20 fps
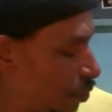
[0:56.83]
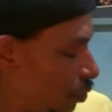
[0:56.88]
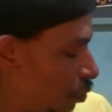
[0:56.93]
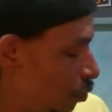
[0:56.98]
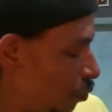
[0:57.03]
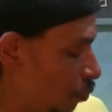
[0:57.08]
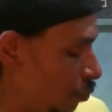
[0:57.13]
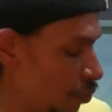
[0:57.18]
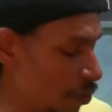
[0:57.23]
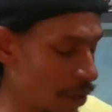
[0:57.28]
So
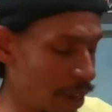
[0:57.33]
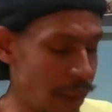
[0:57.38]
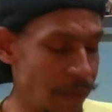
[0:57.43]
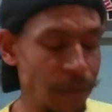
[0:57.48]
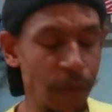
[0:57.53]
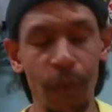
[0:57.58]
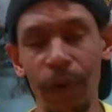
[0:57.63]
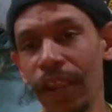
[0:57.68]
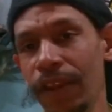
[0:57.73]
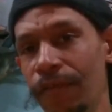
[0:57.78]
you don't
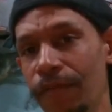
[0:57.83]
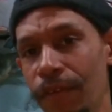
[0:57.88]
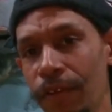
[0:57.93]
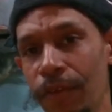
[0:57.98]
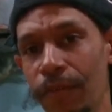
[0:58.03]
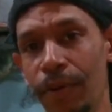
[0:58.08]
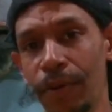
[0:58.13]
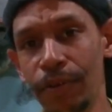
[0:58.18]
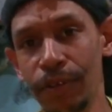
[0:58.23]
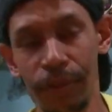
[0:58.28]
have to wait for
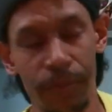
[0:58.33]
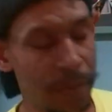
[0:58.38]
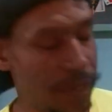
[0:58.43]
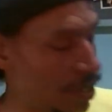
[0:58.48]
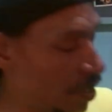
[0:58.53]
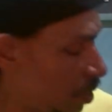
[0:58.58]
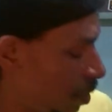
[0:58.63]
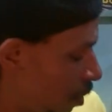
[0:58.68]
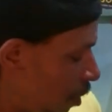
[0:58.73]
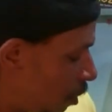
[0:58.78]
the
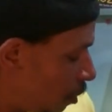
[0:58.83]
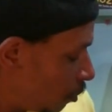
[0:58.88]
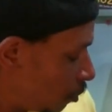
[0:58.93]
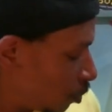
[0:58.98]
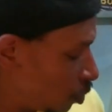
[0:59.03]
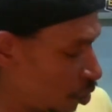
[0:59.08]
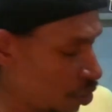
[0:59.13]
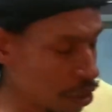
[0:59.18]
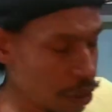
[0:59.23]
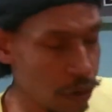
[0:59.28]
postman
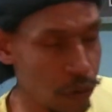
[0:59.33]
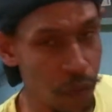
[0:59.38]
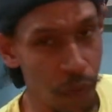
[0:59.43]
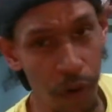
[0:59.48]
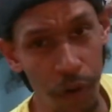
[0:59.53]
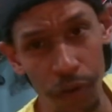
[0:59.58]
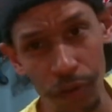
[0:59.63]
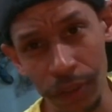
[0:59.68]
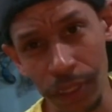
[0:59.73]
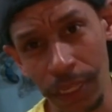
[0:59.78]
to slow
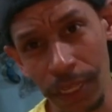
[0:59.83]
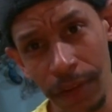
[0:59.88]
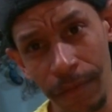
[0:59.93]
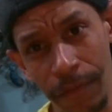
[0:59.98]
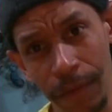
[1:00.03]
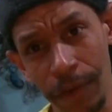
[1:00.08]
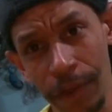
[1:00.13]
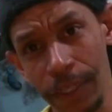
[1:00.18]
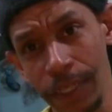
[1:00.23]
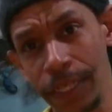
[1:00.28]
roll,
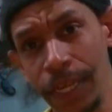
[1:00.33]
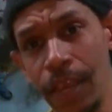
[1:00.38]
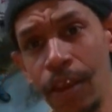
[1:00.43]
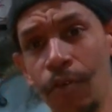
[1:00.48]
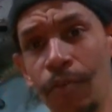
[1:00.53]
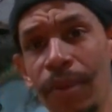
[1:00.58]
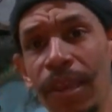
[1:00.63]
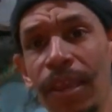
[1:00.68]
deliver, and snail